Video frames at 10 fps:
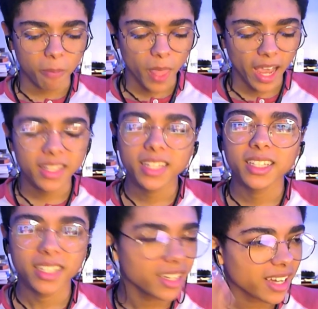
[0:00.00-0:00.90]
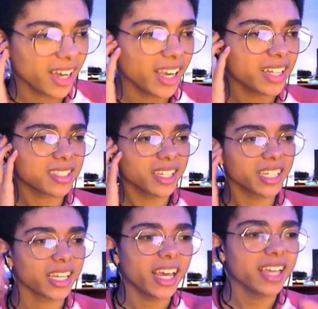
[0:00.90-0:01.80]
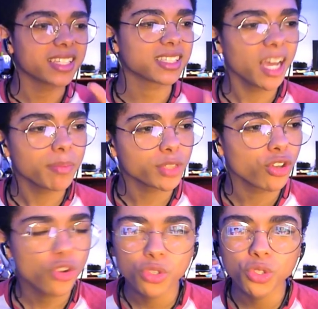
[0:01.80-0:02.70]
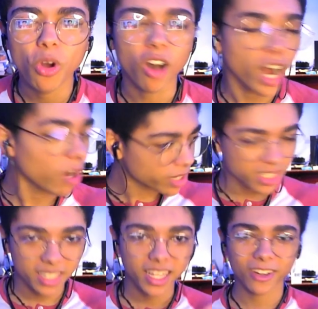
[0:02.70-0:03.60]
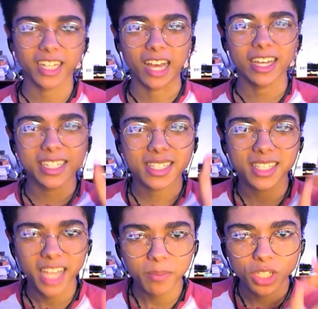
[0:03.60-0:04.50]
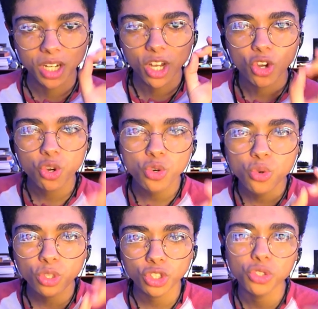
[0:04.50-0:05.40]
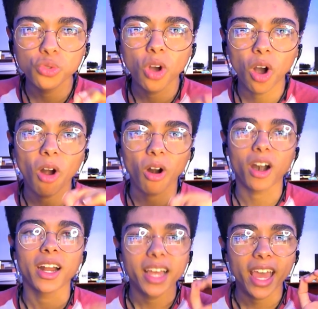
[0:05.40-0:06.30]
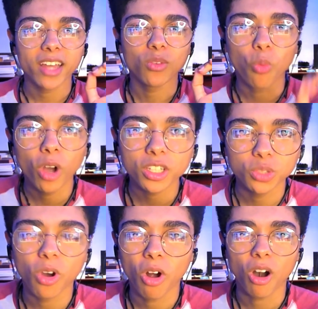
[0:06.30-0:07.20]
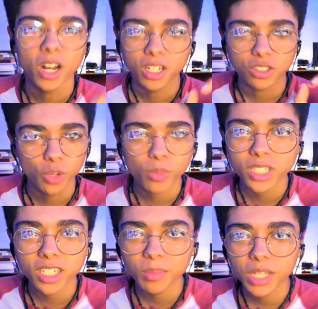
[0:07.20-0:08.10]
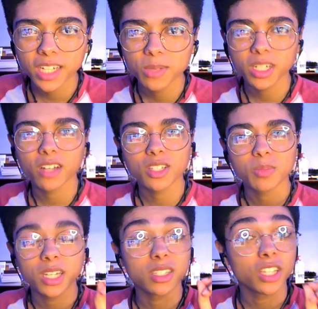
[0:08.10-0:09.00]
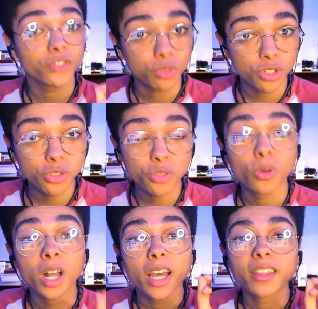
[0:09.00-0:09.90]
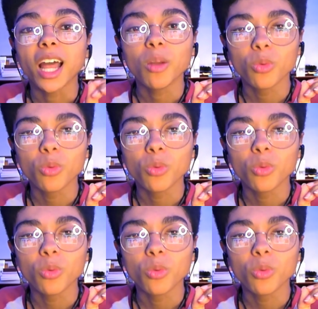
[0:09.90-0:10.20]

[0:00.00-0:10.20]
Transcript: And then it's like, accept who you are. I want to say that right now. Accept who you are and what you are. Don't pretend to be anyone else, because if you do, that